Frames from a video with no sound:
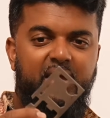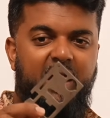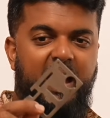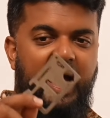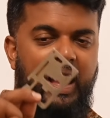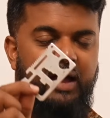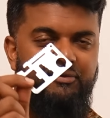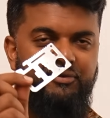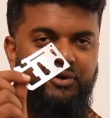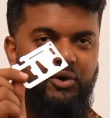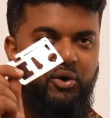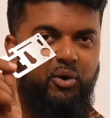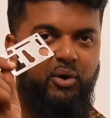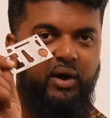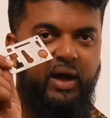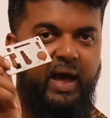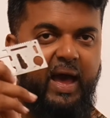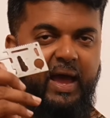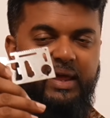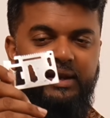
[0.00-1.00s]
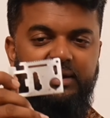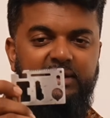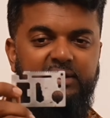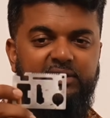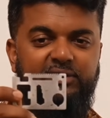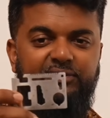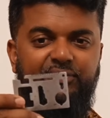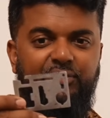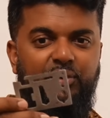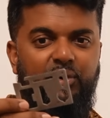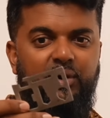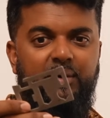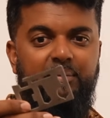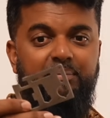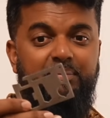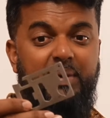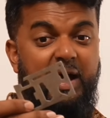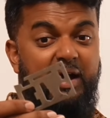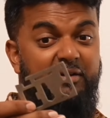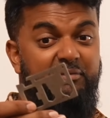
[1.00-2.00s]
I've had this
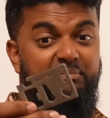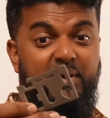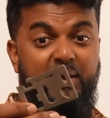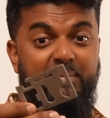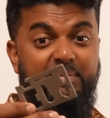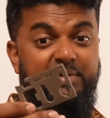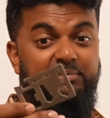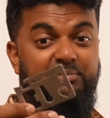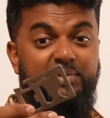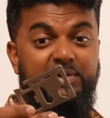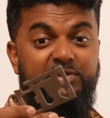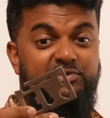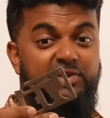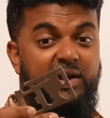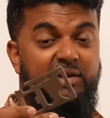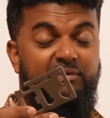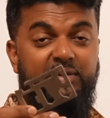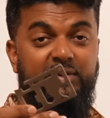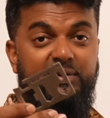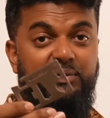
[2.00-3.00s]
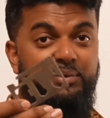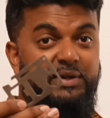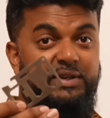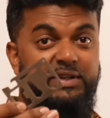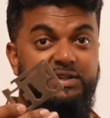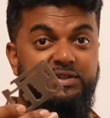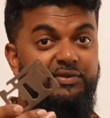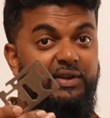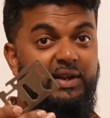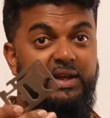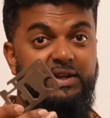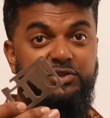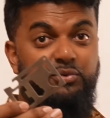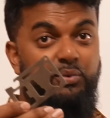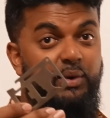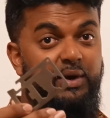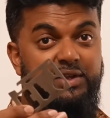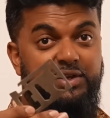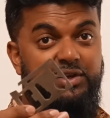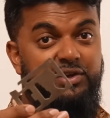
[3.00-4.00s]
I've probably been traveling with this for like
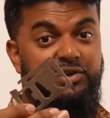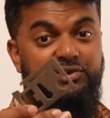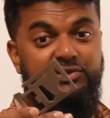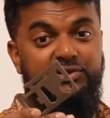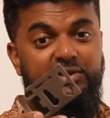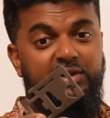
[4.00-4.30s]
20 years.